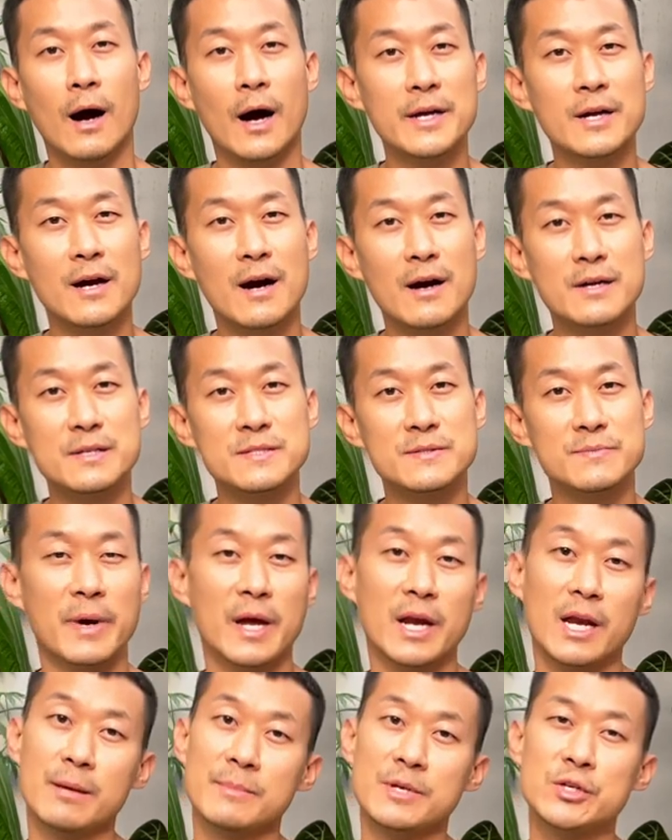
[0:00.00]
Hi guys,
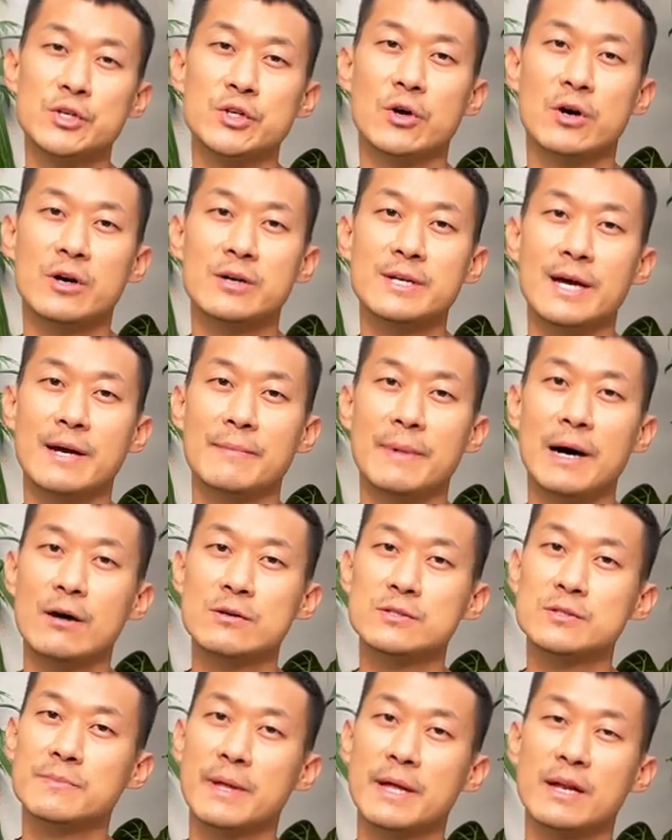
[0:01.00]
my name is Sean. I'm a
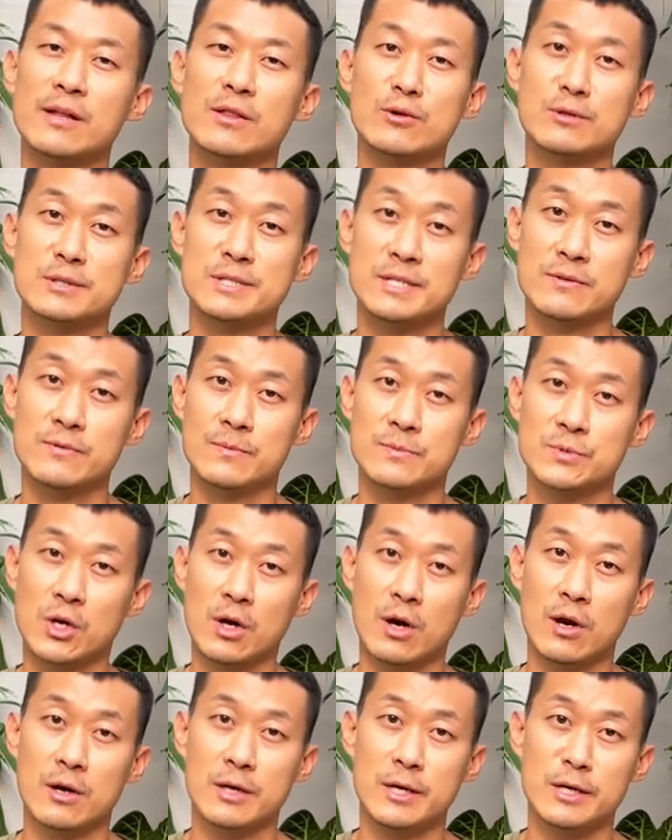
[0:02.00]
house plant enthusiast from
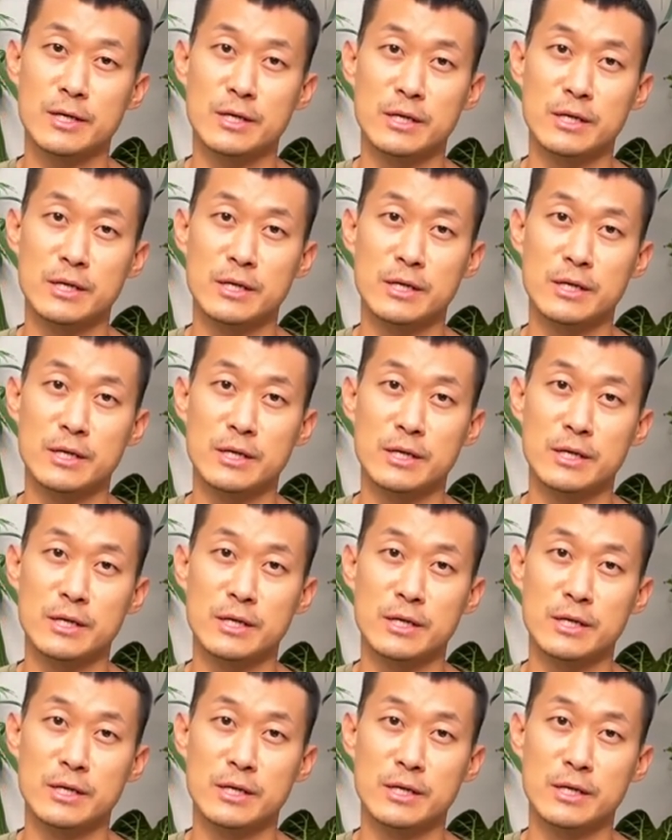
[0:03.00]
Jakarta,